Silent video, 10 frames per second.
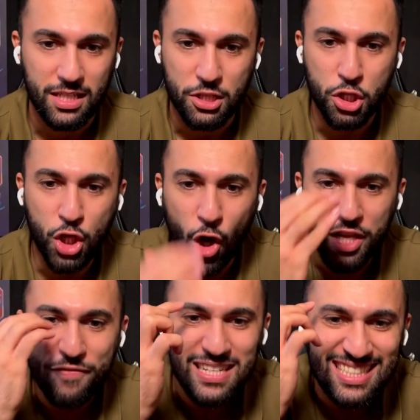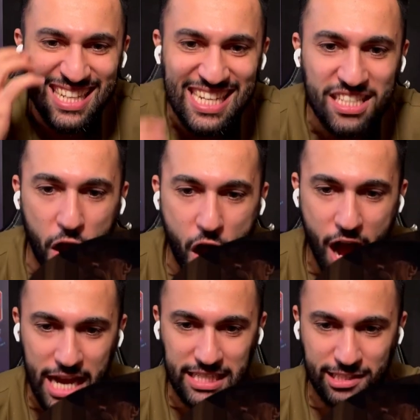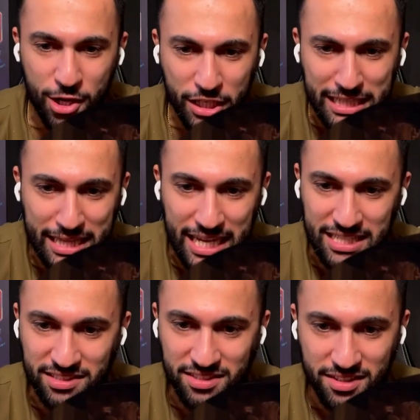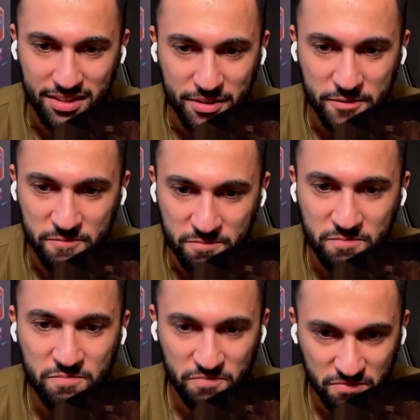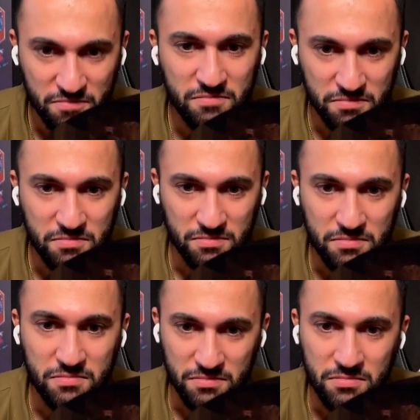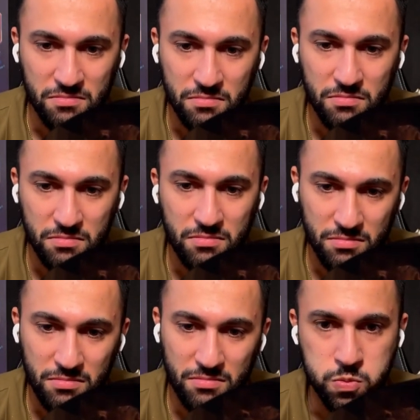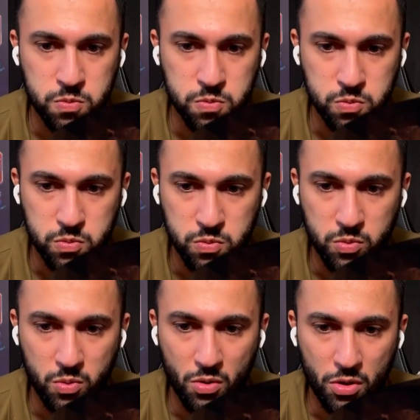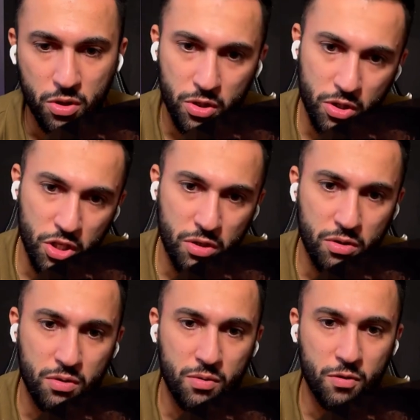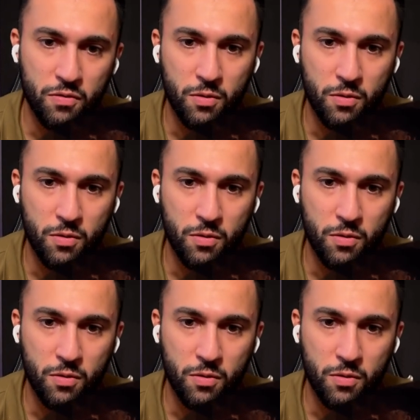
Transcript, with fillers: You can't even see his eyes. Look at this. I'm here to kill you, little Bill, for what you did to Ned. You boys better move away.